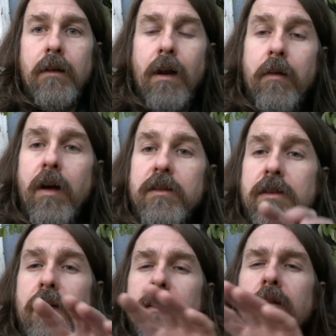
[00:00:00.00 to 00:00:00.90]
I'm not
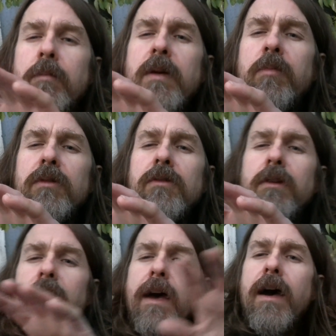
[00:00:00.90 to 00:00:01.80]
saying the people
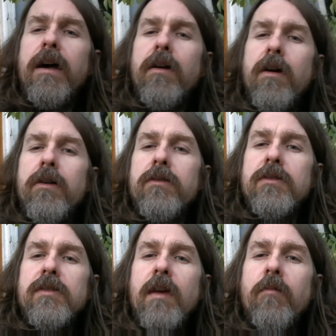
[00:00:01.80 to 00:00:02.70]
doing that are the
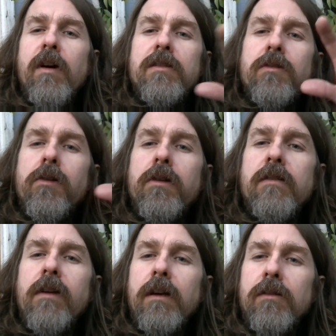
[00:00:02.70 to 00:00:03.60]
same ones, or are
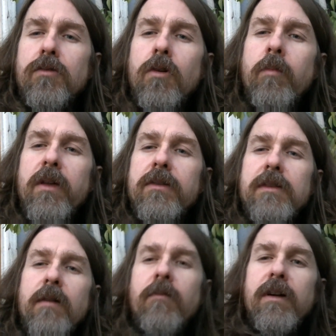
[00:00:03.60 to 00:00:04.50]
even controlled by the
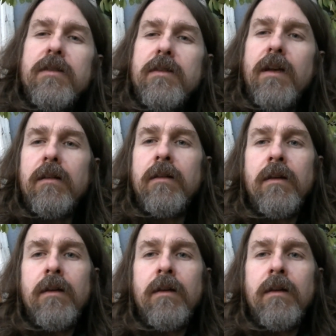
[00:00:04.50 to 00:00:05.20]
same ones that...